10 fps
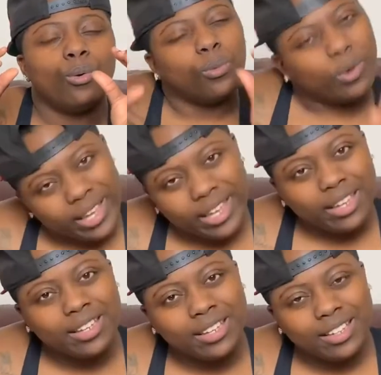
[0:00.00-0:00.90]
What?
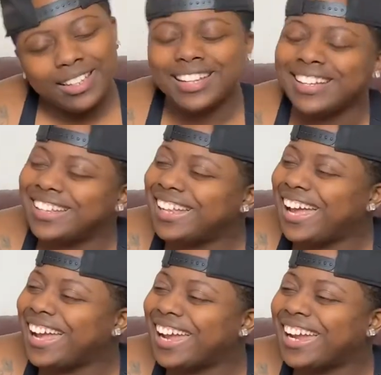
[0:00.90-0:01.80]

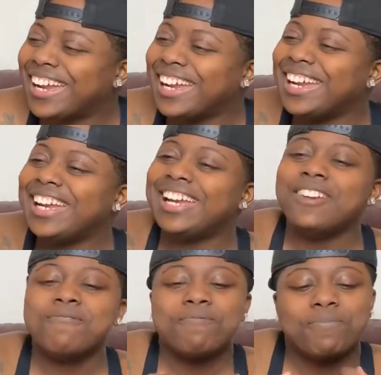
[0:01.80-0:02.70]
Like,
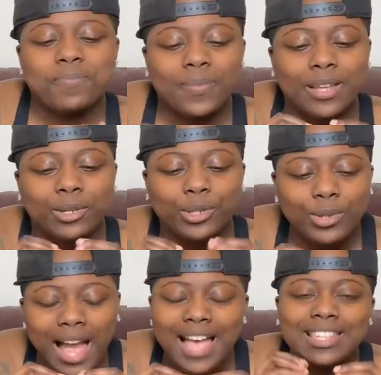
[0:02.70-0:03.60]

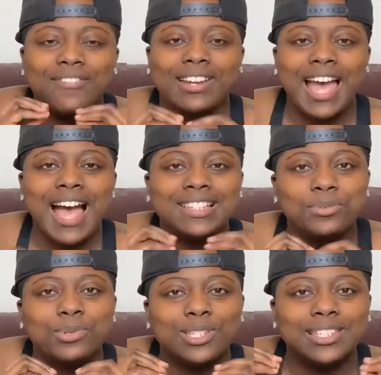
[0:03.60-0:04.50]
you guys have got
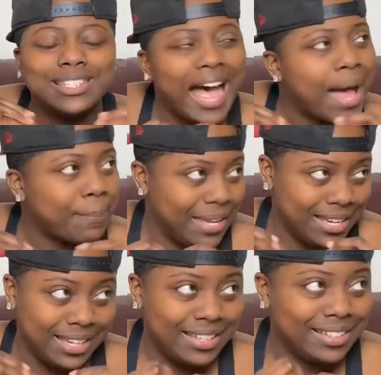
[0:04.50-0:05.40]
to stop
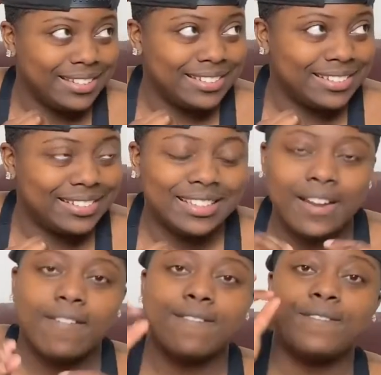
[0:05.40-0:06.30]
it.
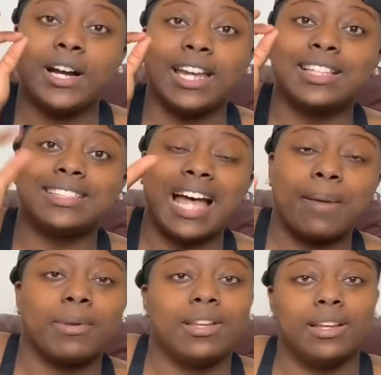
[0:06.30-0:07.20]
Fucking
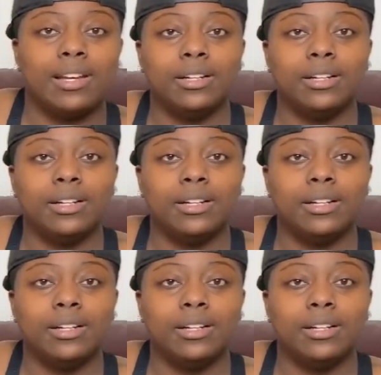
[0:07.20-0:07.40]
stop it.